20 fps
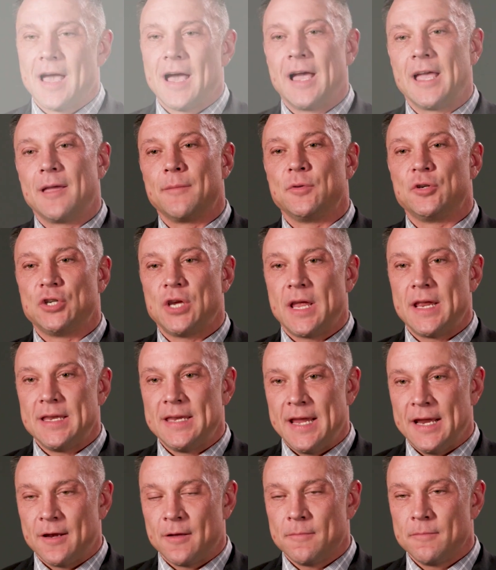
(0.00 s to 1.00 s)
I am Shane
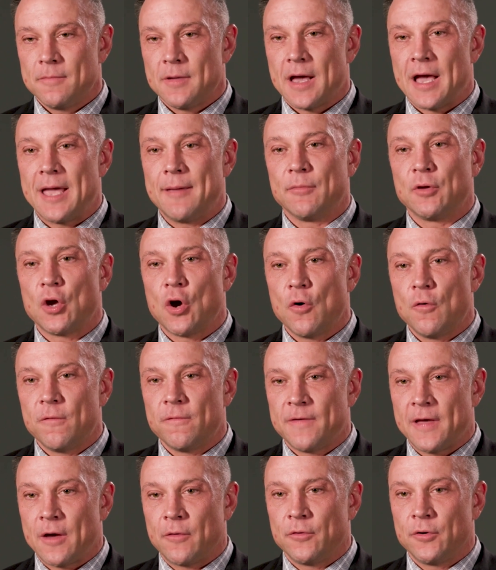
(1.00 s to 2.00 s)
Needham. I'm co
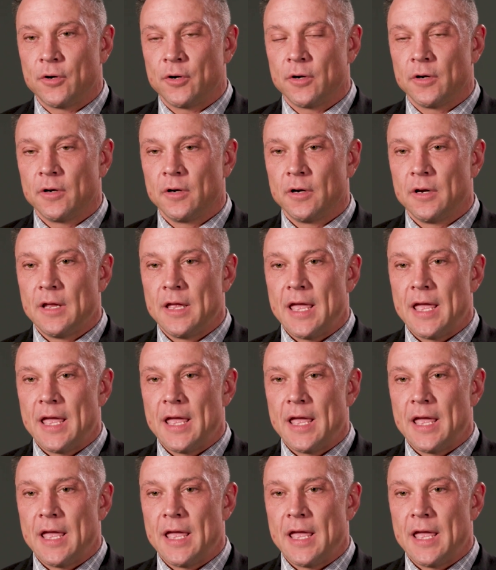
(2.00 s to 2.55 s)
founder